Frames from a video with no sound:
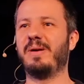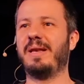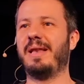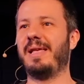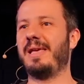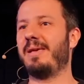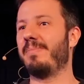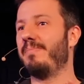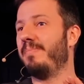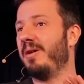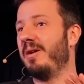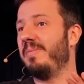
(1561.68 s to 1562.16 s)
but
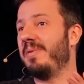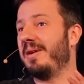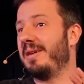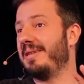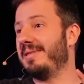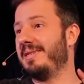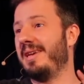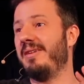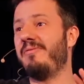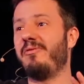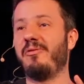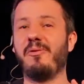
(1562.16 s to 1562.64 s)
like Birmingham
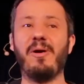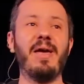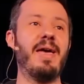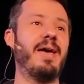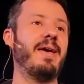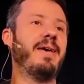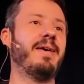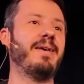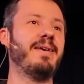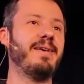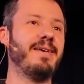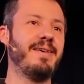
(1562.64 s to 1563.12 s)
is
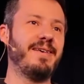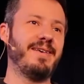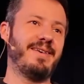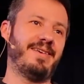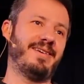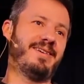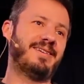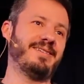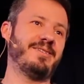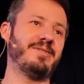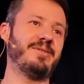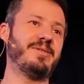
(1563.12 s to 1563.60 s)
everywhere.
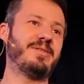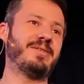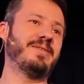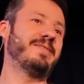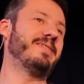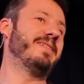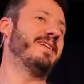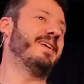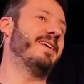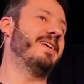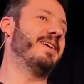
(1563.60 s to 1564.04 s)
So it's